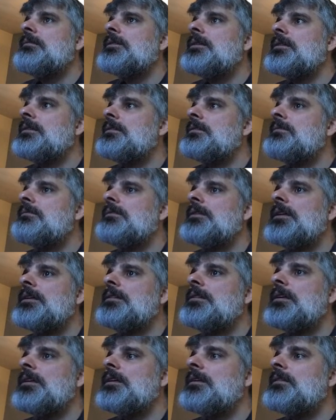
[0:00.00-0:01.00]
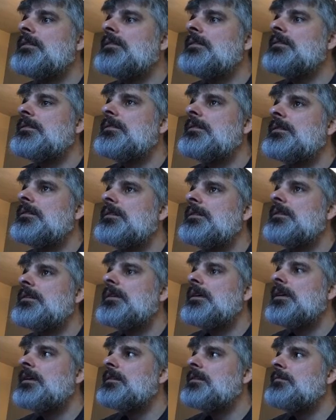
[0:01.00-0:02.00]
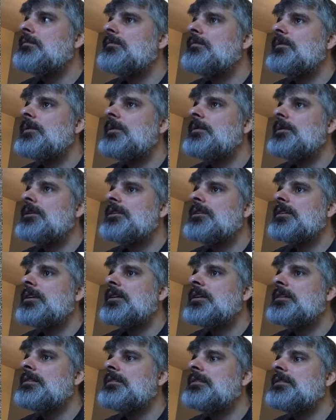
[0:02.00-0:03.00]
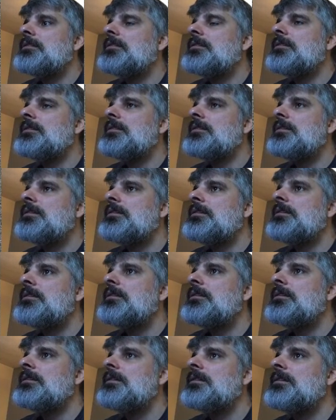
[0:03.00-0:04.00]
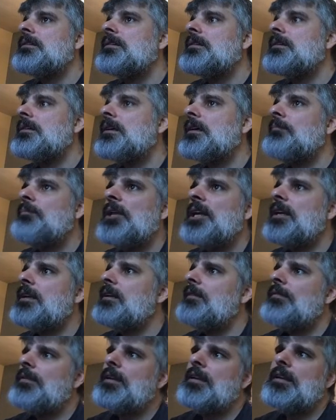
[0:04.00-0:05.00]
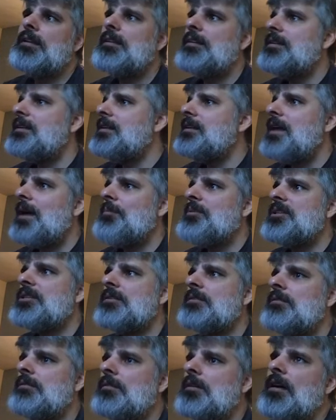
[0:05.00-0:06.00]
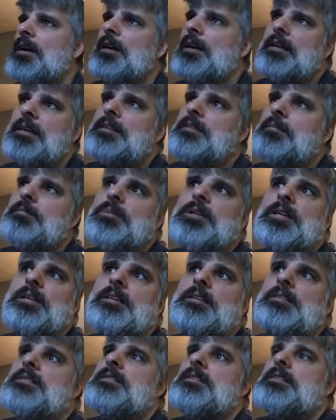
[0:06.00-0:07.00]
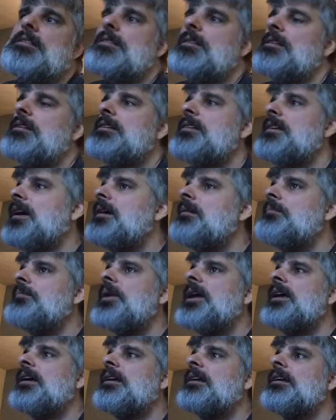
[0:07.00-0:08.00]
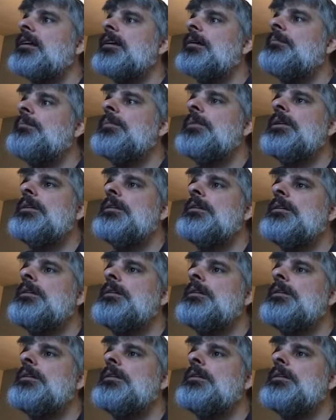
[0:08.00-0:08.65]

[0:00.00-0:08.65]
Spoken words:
with these 2 nice anchors and some forward chances. Like I'm playing, if this happens to go wrong, I get to play this decently timed back game.